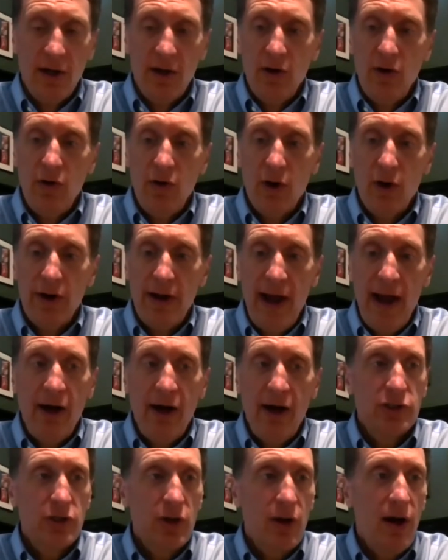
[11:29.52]
who are
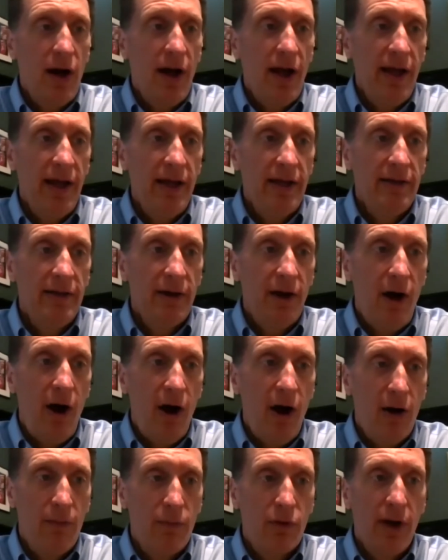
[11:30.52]
now trying
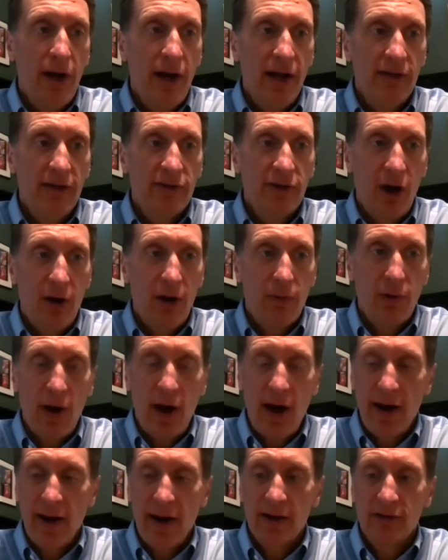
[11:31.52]
our brands and our
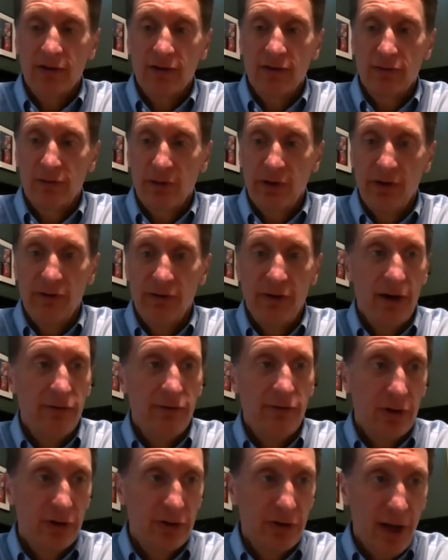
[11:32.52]
products for the very
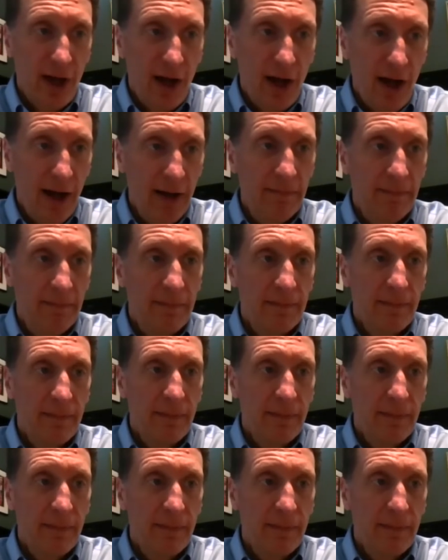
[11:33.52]
first time.